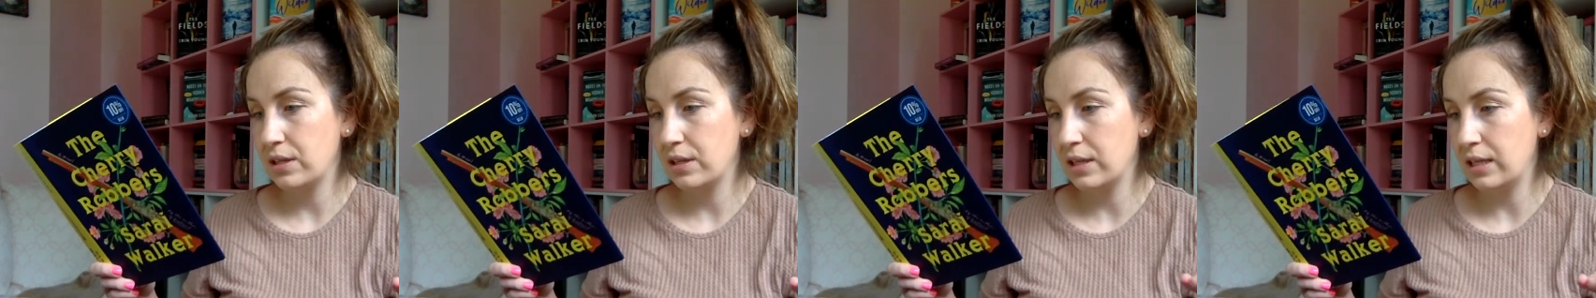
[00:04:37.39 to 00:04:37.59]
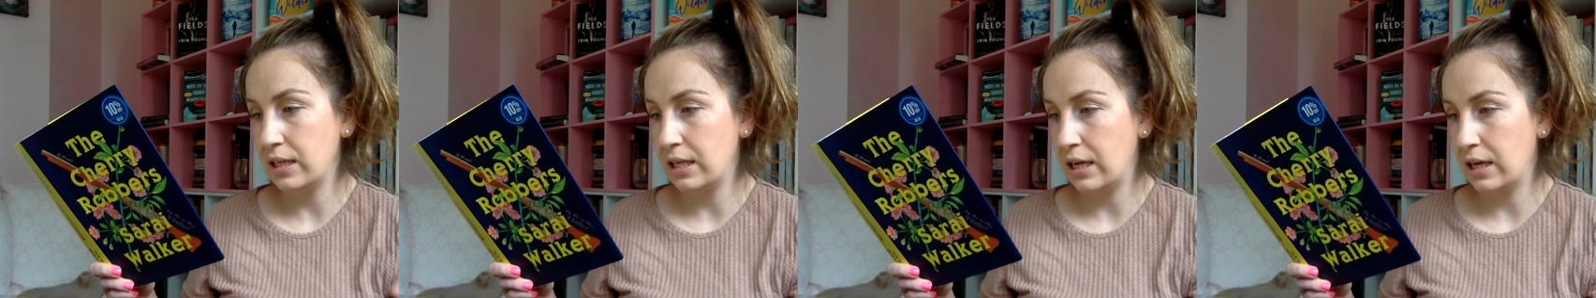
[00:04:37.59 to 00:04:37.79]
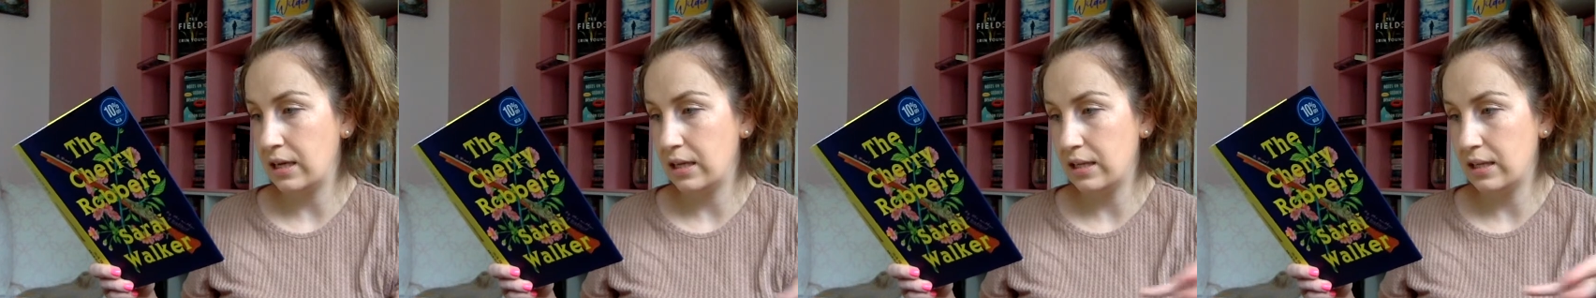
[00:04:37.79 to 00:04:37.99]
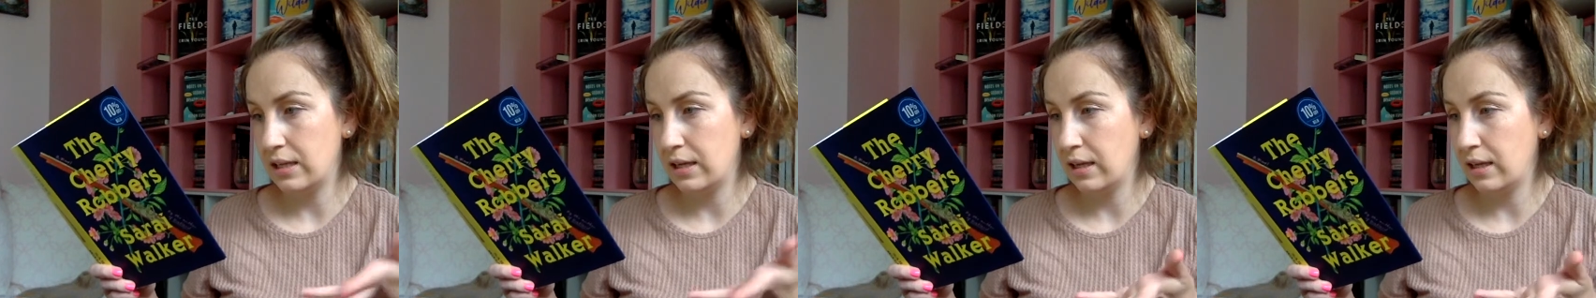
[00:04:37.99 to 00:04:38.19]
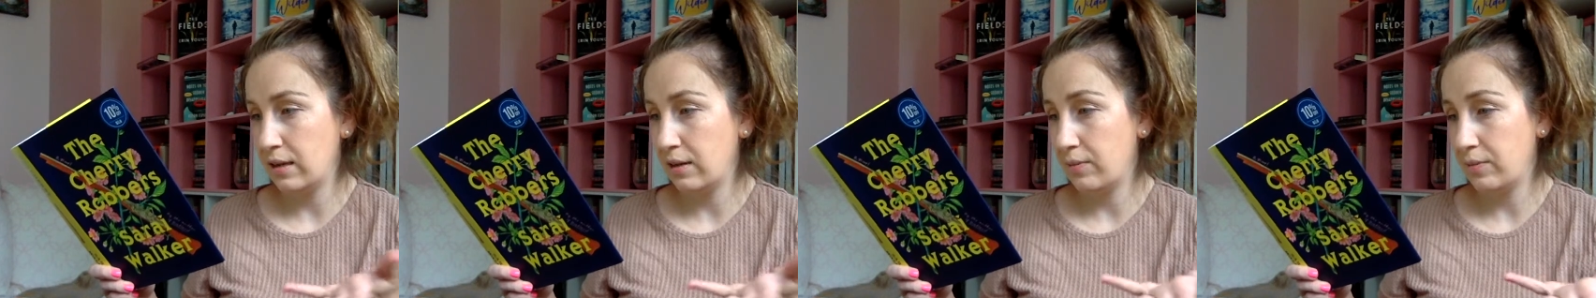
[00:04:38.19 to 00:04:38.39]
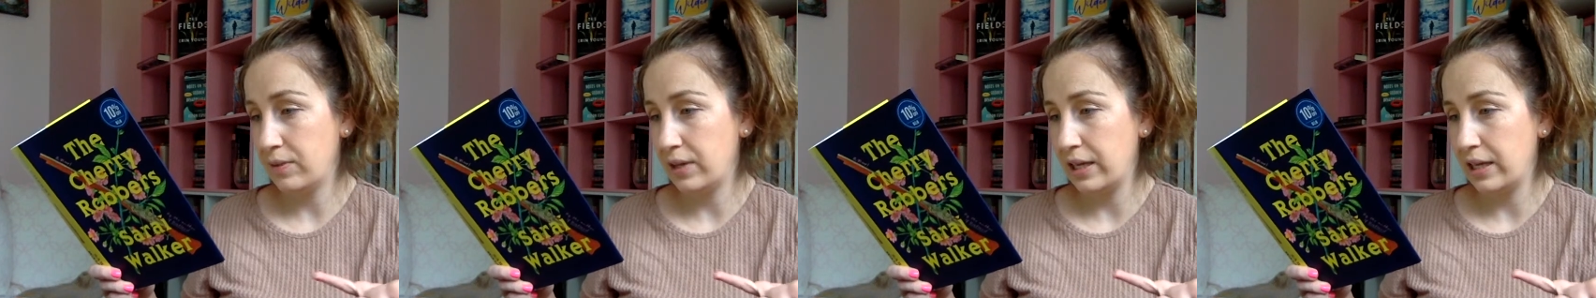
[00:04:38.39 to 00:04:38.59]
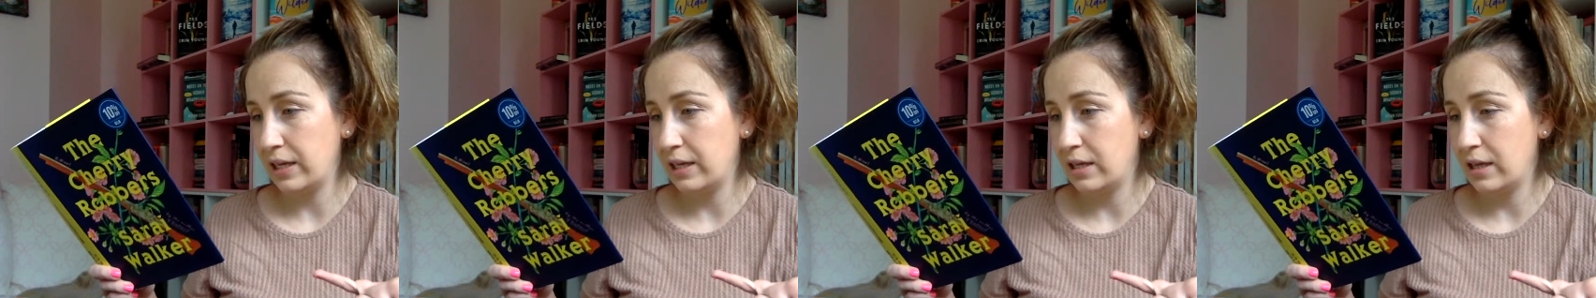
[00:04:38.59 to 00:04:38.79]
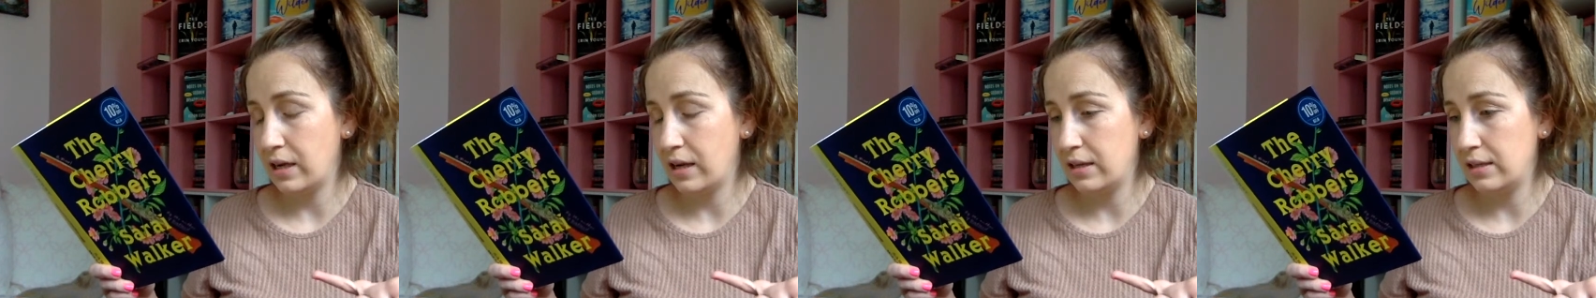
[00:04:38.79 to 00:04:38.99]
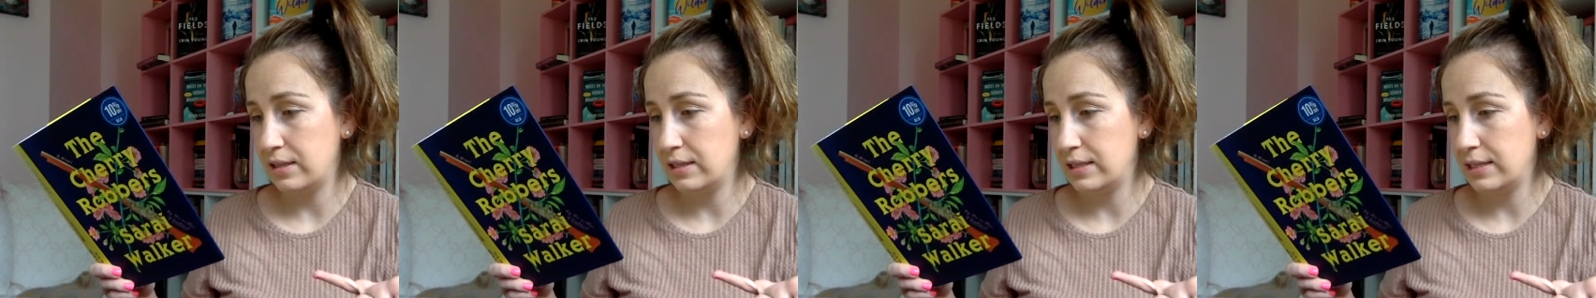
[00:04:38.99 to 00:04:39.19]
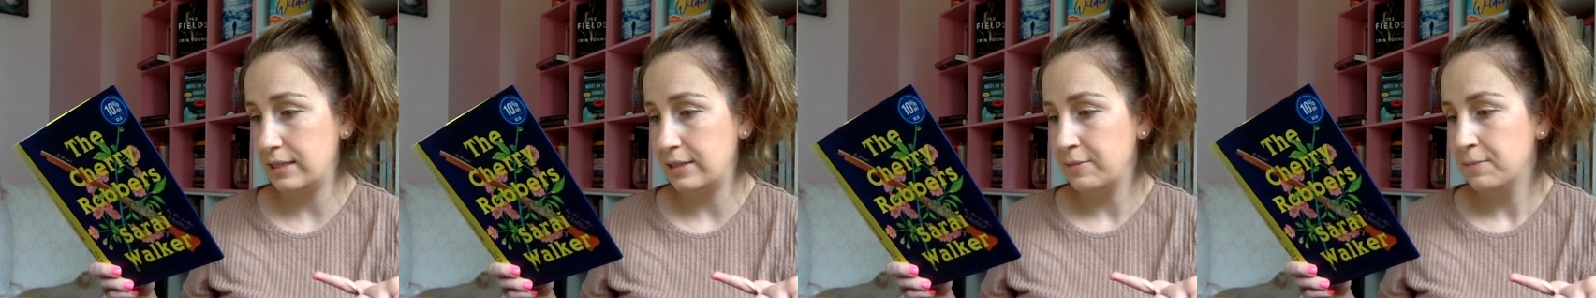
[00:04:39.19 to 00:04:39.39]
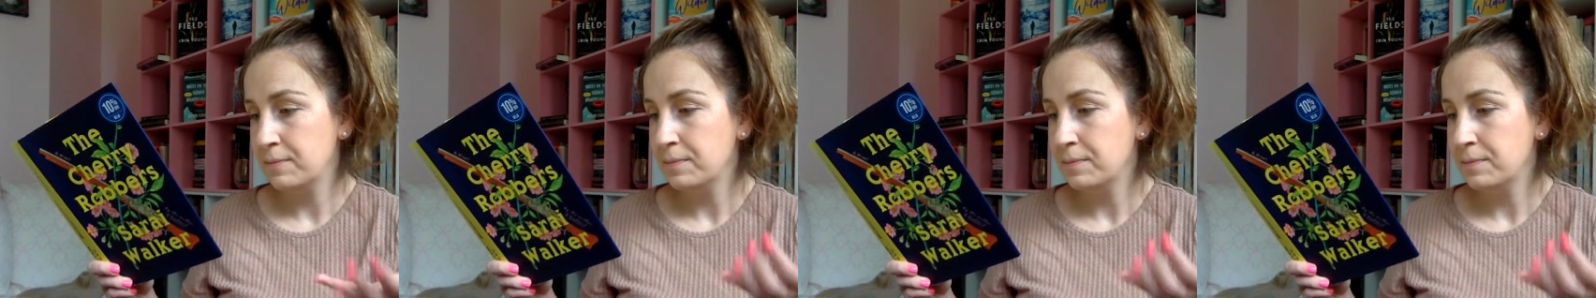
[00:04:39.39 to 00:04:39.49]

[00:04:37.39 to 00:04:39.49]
the guns.